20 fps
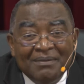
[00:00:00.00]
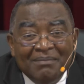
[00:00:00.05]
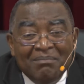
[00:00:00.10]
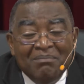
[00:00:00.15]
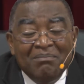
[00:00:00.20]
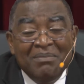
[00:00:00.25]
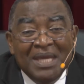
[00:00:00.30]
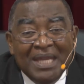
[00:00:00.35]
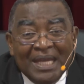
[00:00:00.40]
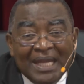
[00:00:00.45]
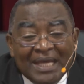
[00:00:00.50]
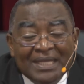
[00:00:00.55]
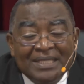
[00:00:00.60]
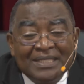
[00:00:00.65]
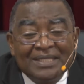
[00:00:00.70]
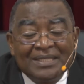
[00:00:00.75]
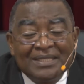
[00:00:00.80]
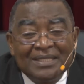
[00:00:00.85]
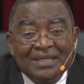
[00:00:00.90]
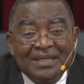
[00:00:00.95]

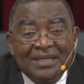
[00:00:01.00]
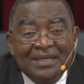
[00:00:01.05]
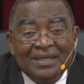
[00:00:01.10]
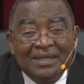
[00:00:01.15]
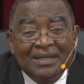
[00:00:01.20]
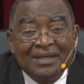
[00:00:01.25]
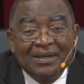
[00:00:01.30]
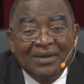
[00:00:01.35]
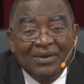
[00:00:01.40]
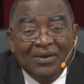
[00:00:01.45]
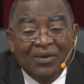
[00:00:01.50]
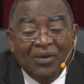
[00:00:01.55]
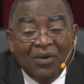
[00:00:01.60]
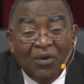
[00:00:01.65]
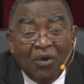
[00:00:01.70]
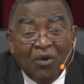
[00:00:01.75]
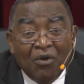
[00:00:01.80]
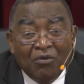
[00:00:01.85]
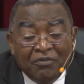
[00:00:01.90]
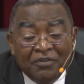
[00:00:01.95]
minutes
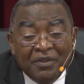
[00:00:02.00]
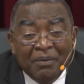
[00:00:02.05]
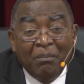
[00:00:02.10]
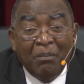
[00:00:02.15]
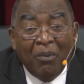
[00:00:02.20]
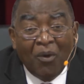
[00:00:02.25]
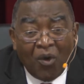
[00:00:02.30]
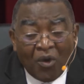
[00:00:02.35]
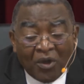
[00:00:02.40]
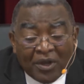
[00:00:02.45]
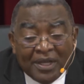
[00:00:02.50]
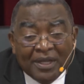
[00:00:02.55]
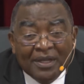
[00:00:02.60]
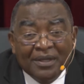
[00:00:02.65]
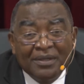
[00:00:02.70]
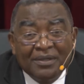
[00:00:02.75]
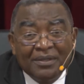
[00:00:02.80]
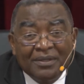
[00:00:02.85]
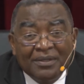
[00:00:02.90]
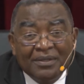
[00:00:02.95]
of the board
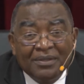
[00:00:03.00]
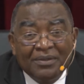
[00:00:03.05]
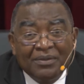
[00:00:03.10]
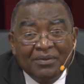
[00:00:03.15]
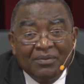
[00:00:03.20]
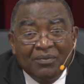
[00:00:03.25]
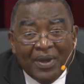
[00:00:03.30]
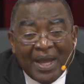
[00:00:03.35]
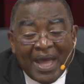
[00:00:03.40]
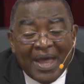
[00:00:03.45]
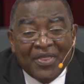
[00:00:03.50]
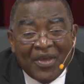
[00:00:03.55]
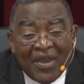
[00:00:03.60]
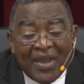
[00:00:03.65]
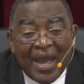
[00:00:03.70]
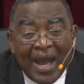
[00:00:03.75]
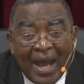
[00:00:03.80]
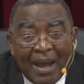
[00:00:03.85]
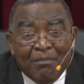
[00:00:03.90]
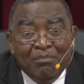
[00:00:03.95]
where
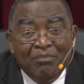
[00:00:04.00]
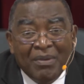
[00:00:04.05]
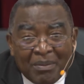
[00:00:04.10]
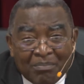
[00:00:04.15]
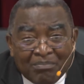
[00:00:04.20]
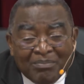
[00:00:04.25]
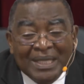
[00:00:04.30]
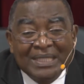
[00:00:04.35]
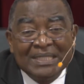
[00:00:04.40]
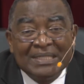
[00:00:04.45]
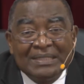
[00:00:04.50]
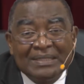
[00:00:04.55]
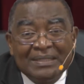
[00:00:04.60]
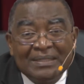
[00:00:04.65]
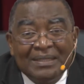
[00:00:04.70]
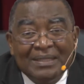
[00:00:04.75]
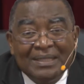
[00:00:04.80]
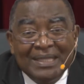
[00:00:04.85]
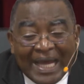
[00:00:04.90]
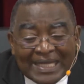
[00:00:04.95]
they are members.
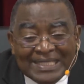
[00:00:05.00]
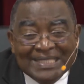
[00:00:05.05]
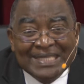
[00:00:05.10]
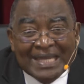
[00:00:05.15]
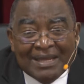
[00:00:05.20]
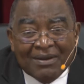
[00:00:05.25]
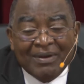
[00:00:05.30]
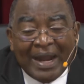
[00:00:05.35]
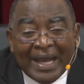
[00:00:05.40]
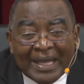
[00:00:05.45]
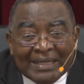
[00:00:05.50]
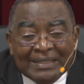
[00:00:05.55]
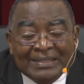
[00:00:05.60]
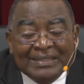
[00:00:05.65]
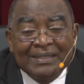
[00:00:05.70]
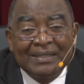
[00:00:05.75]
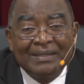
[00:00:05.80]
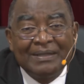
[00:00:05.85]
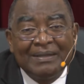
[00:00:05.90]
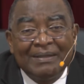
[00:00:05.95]
That's a right.